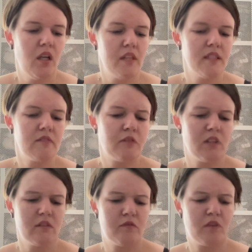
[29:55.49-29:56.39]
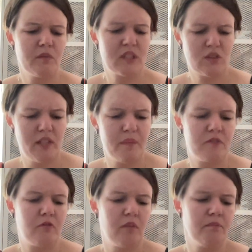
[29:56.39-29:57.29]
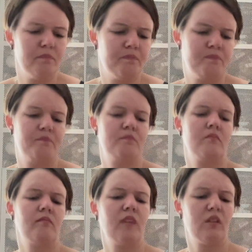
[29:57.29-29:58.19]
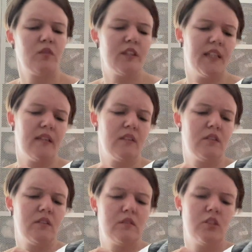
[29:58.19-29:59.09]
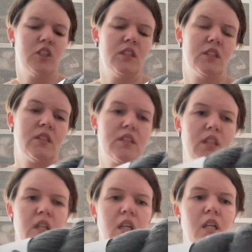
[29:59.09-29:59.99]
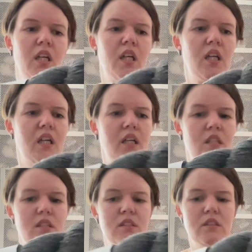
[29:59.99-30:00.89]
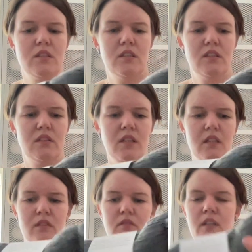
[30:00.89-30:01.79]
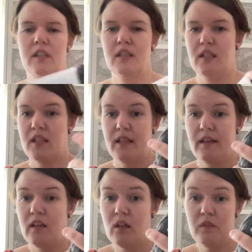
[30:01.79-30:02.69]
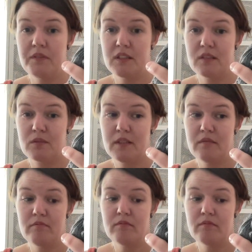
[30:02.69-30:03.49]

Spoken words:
I think from scraps from recycled jeans. And yeah, I love this gray.